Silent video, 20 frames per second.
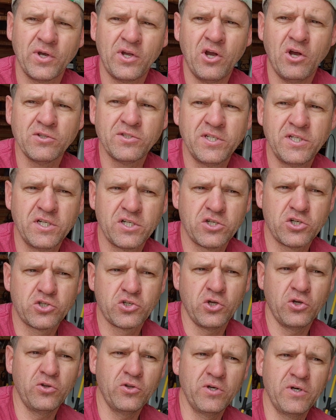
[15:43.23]
called Signature
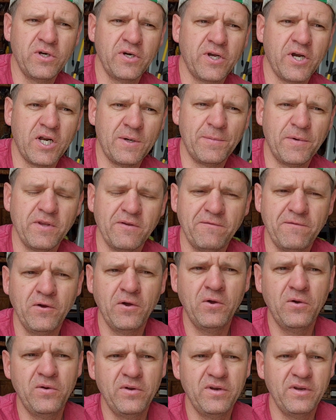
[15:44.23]
Solar, got them on the
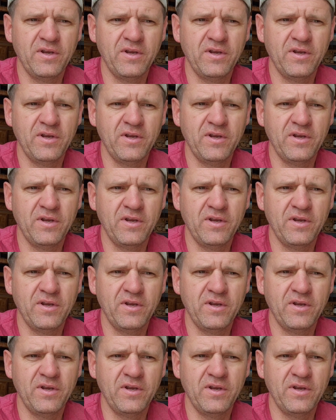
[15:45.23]
phone,